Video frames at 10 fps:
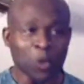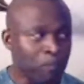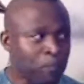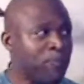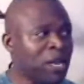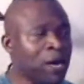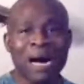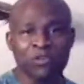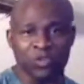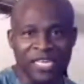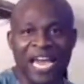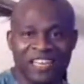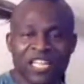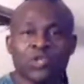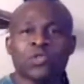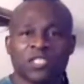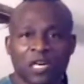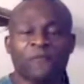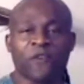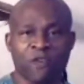people are about to get into
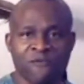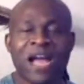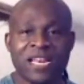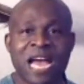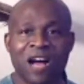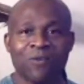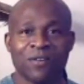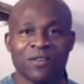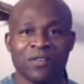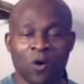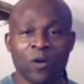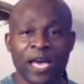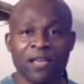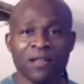suffering right now. Okay?